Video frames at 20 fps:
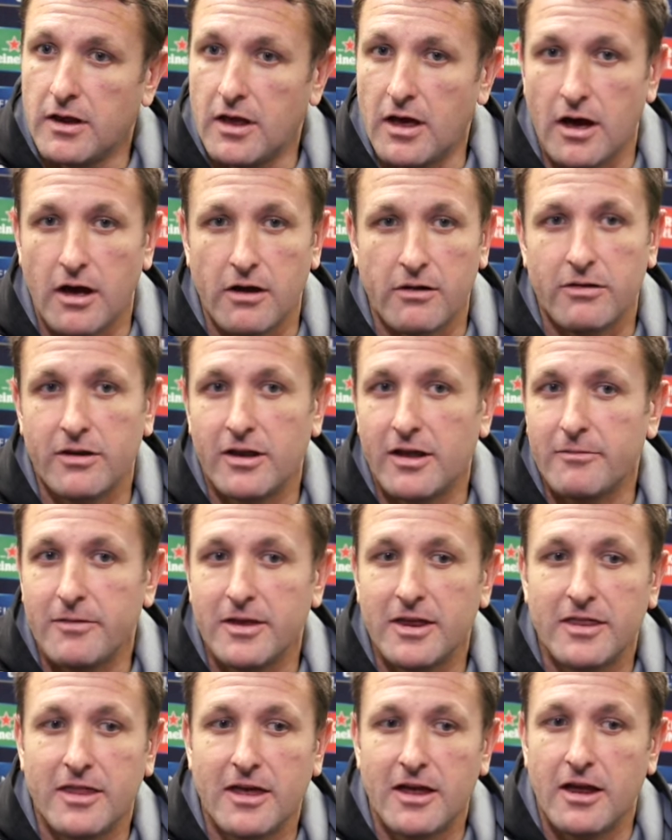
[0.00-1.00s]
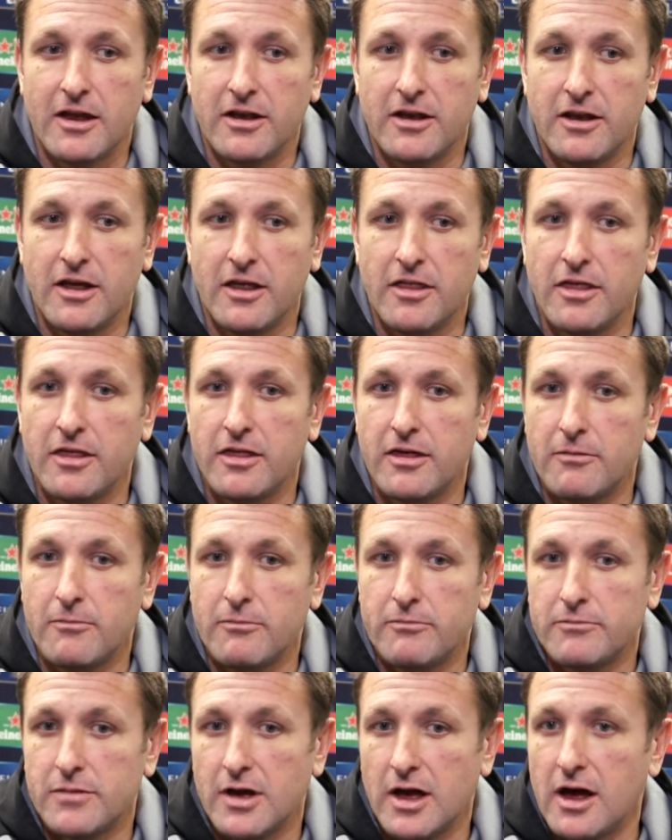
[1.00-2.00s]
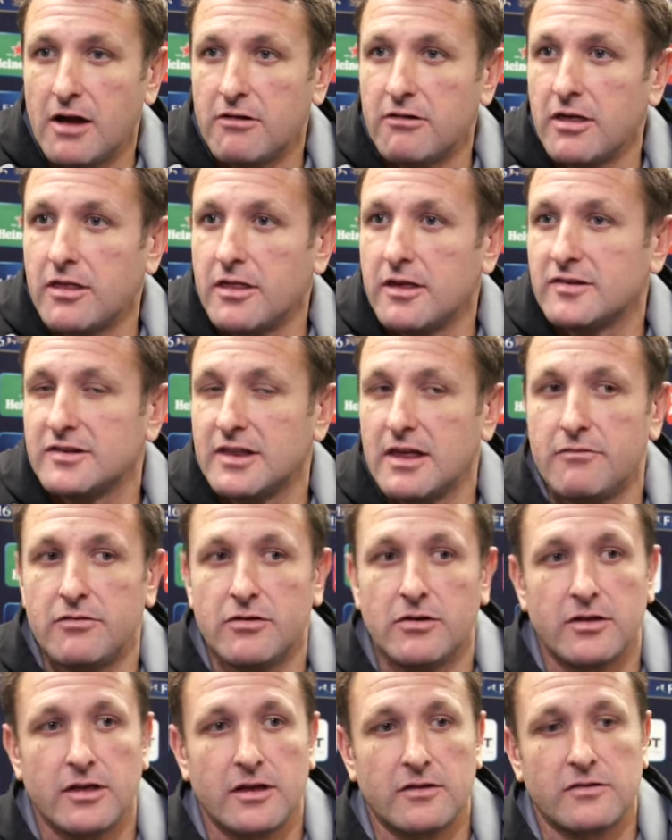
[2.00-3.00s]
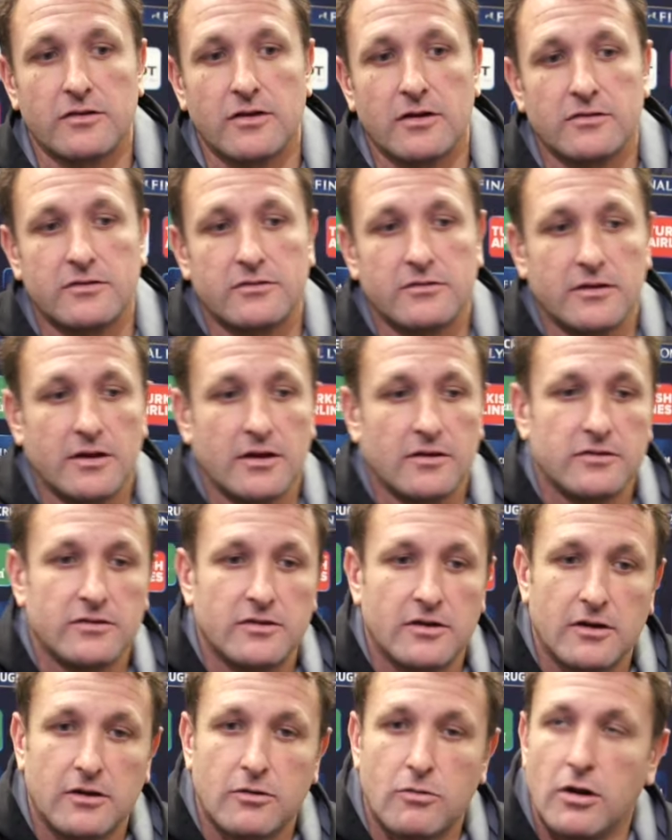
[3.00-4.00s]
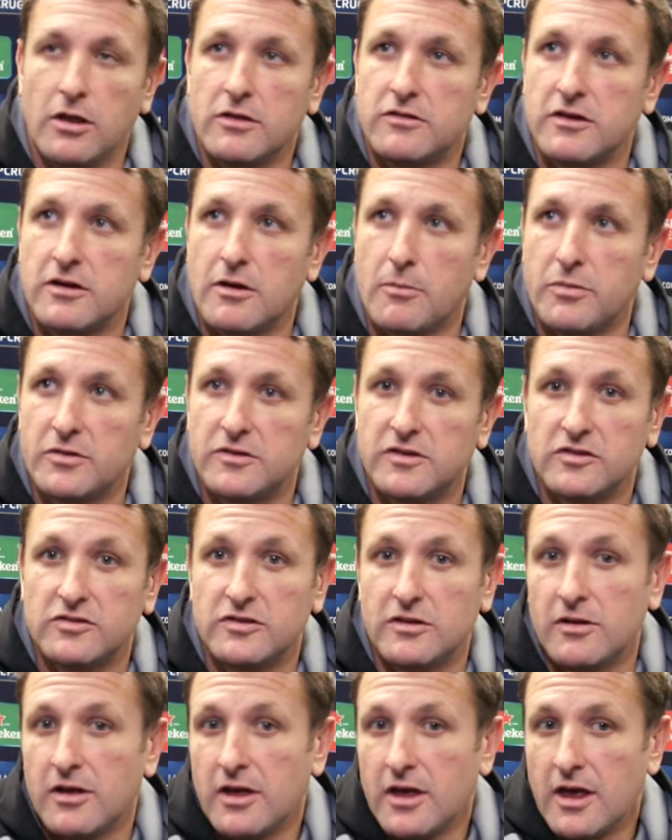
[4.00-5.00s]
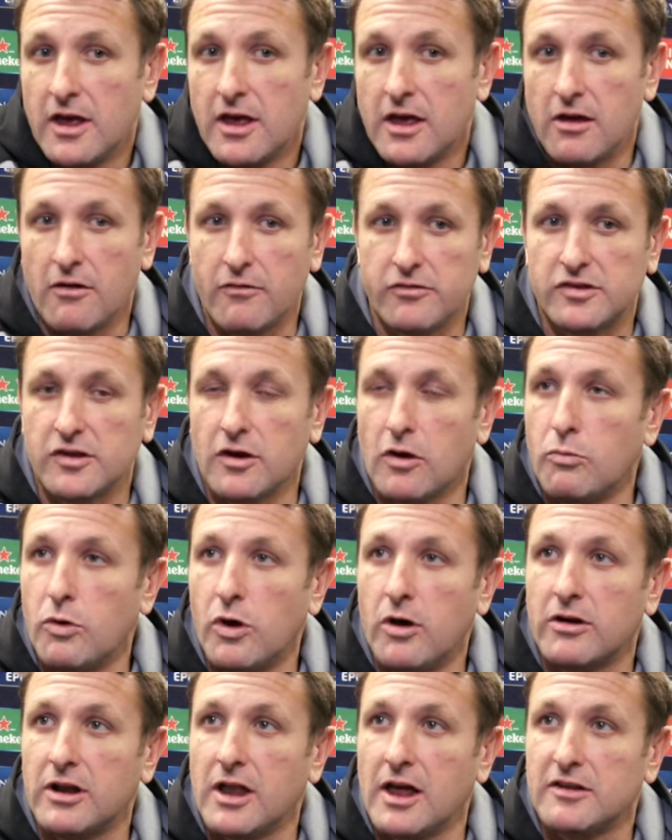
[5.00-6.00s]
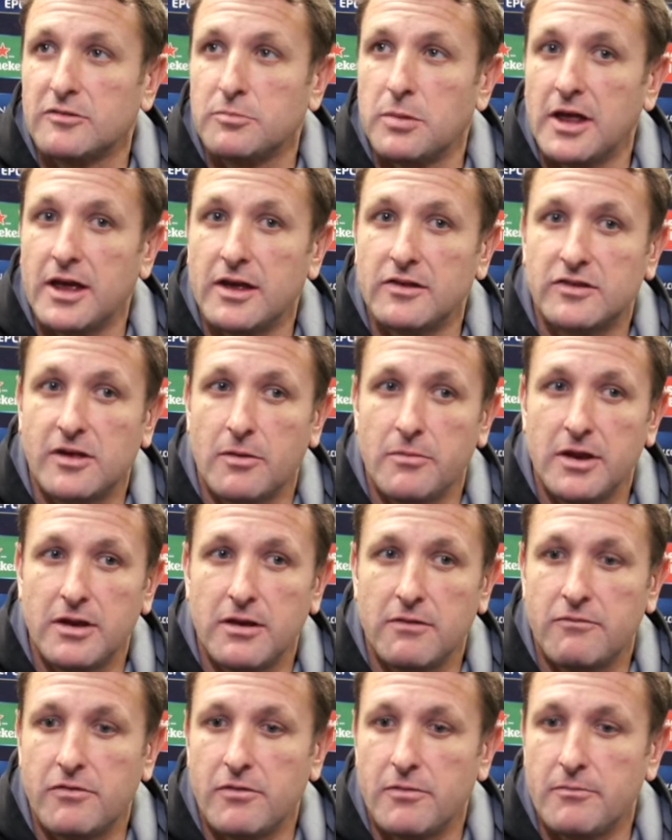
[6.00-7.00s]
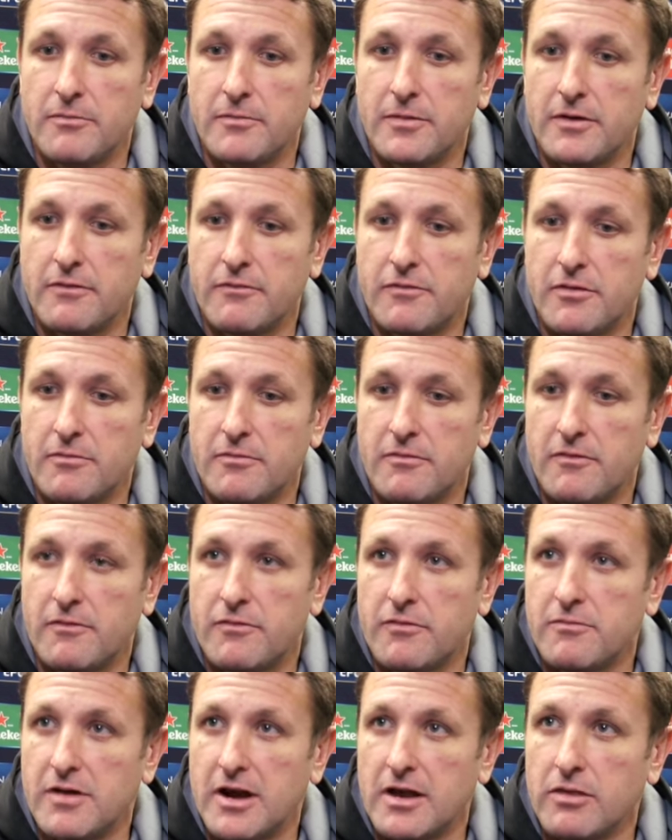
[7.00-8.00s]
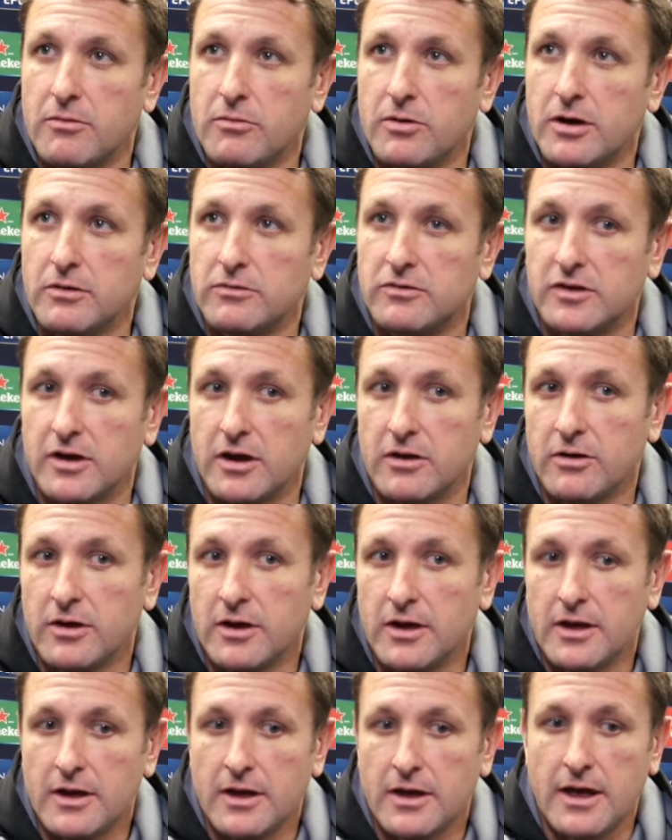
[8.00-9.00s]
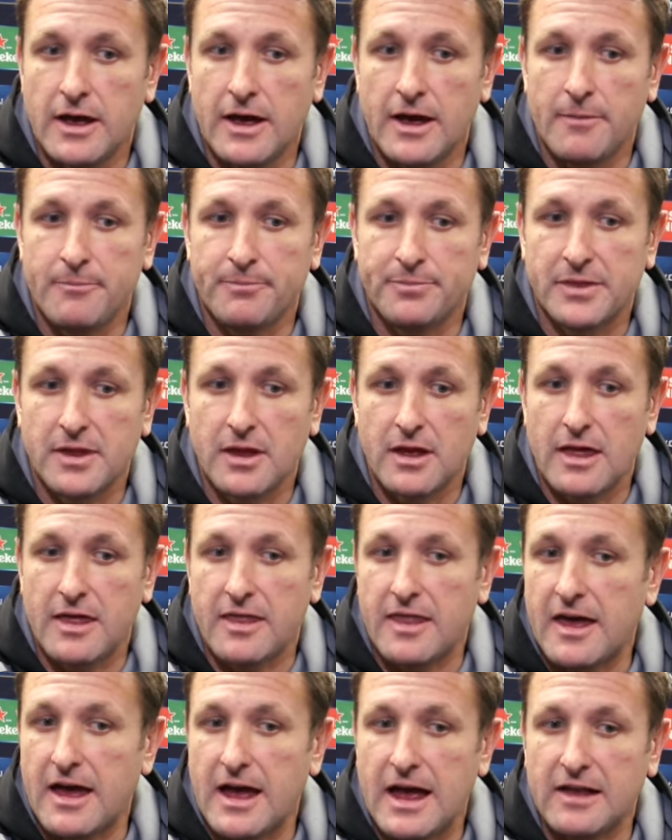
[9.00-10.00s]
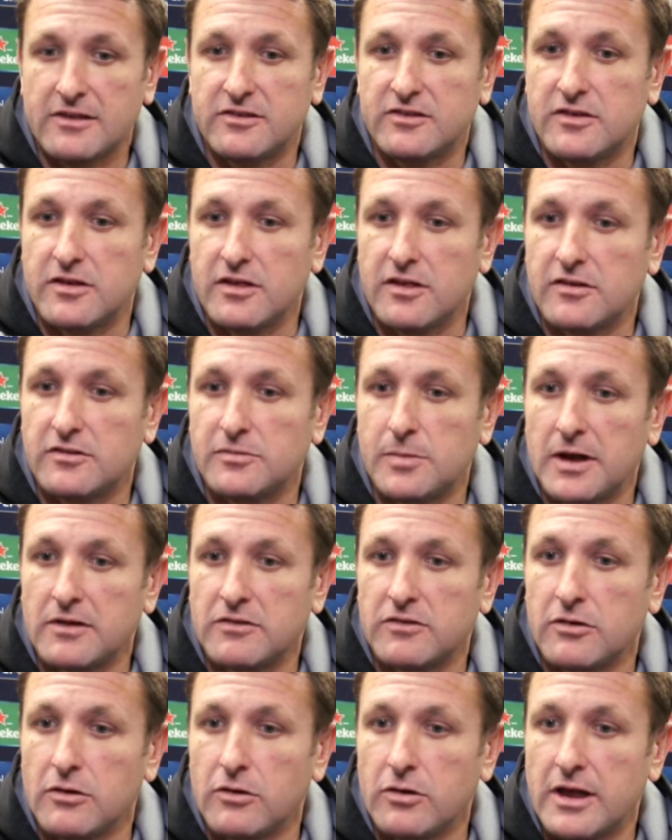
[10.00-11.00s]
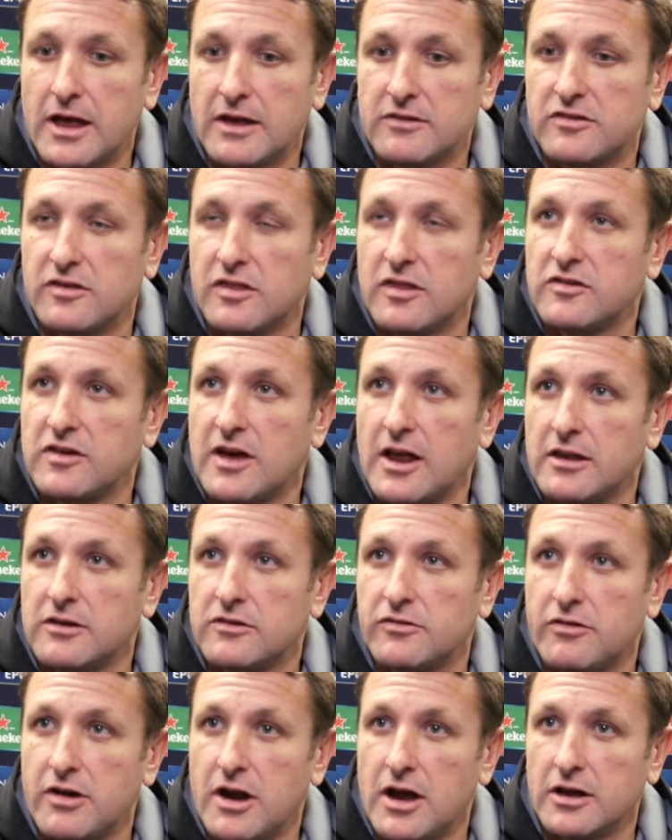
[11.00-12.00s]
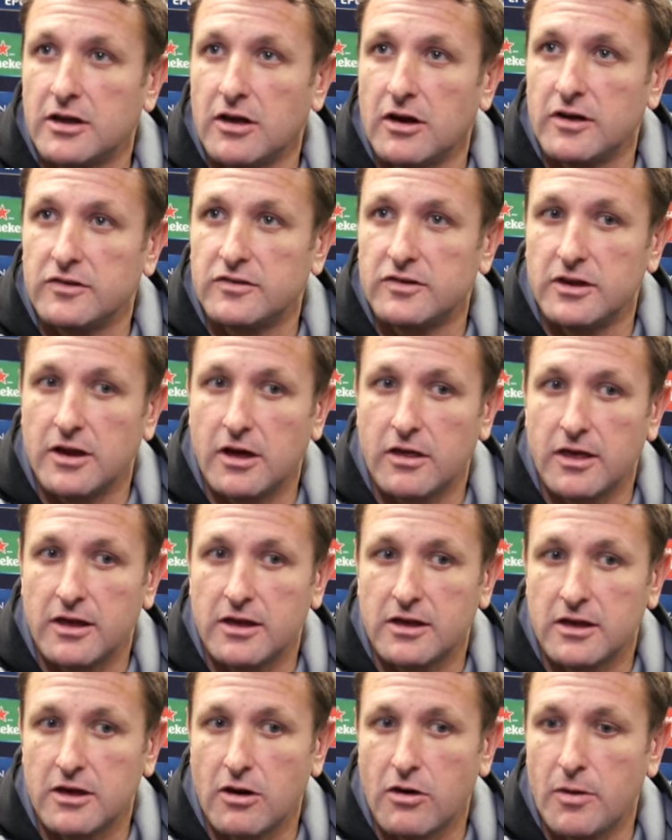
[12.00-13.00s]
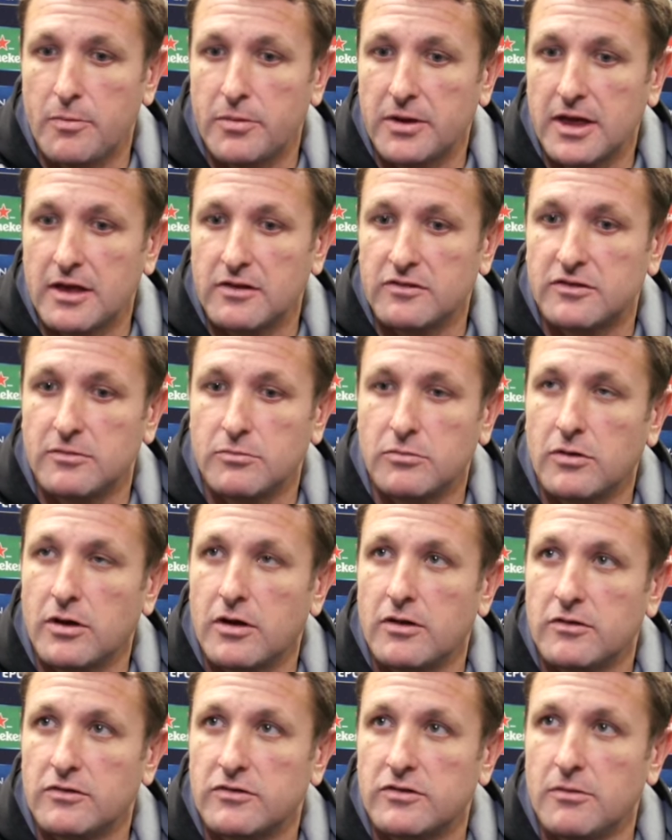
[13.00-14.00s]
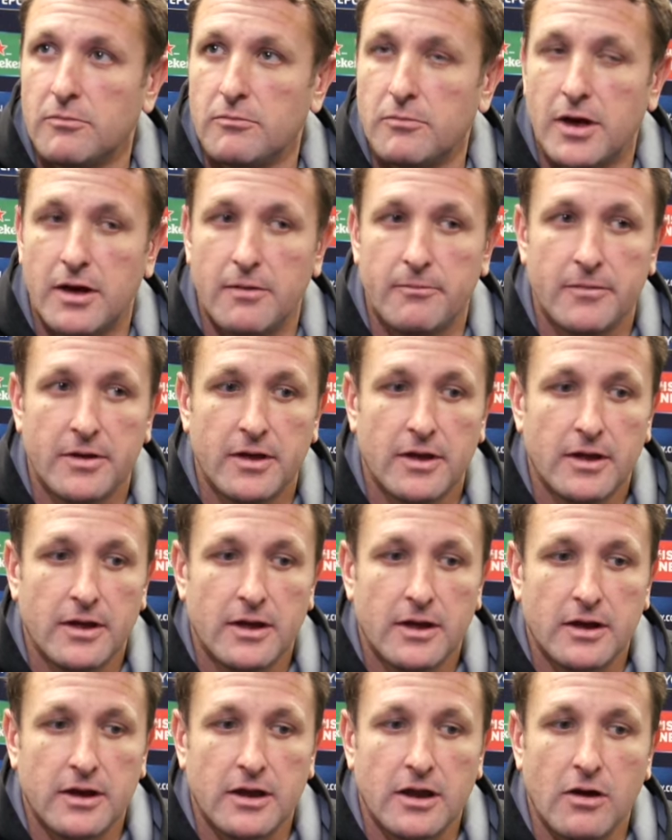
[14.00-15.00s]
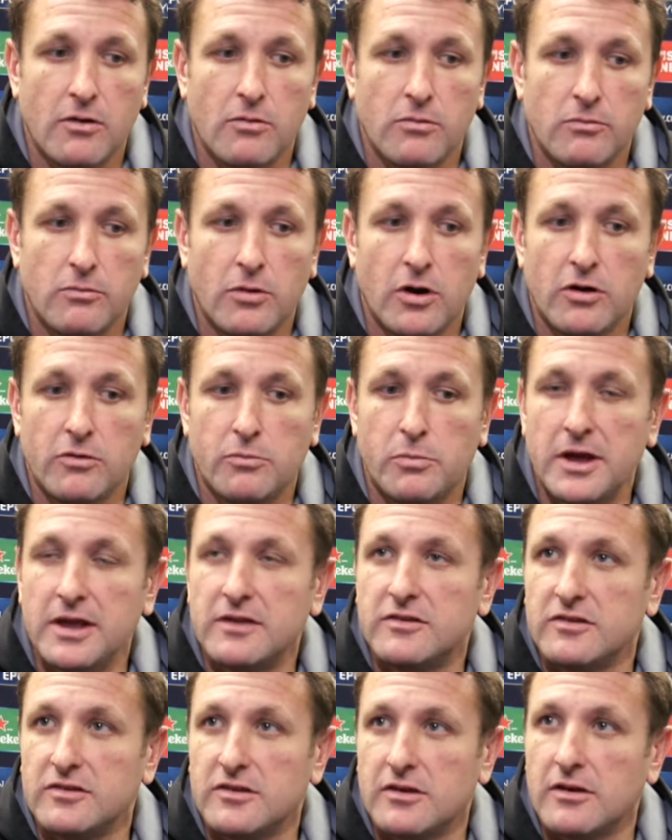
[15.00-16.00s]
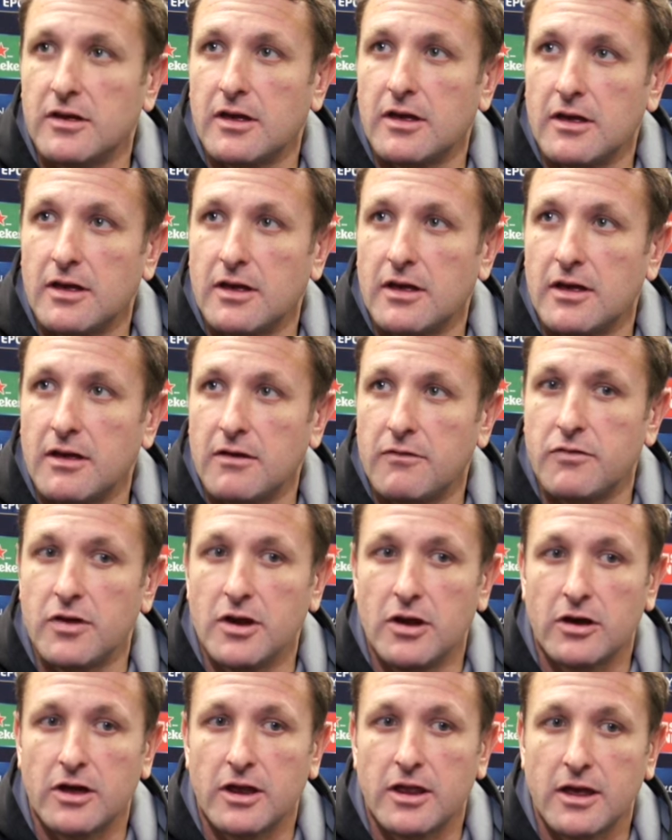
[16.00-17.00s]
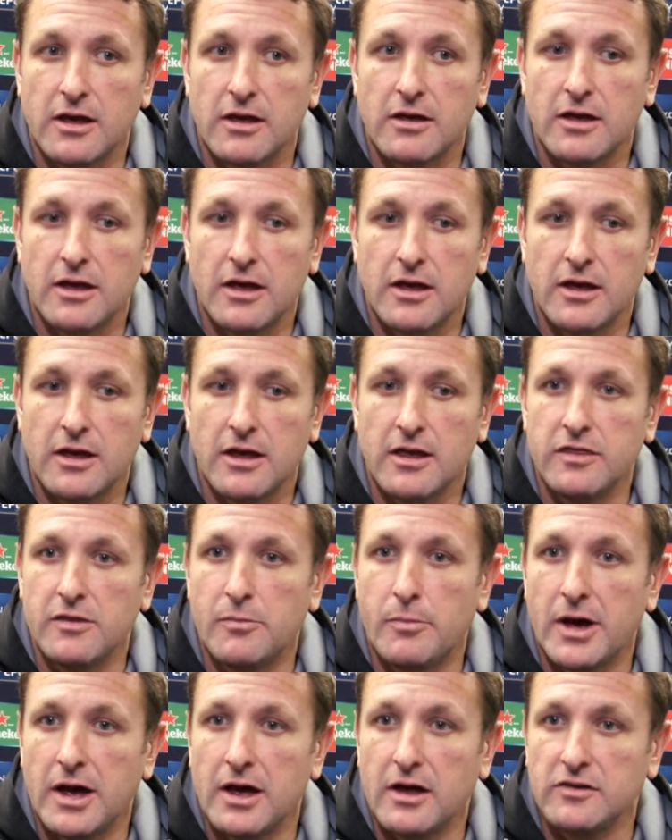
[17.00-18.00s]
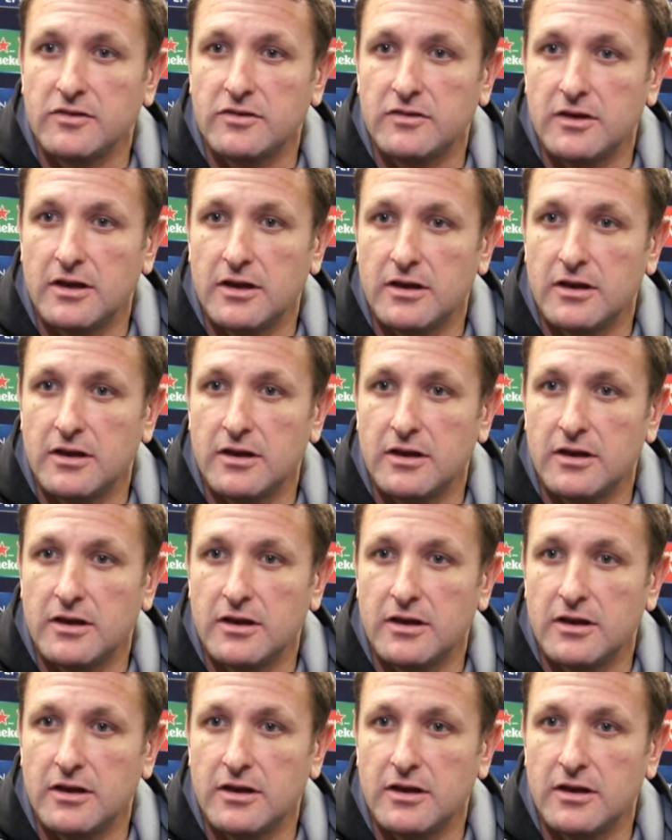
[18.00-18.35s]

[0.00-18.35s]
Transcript: No, I mean, none of them are at this level. It's a quality competition. You've obviously got world-class players coming in from around the world. So that adds to the spectacle and adds to the challenge for our guys. You know, they can go up against some world beaters, if you look at it, in the past.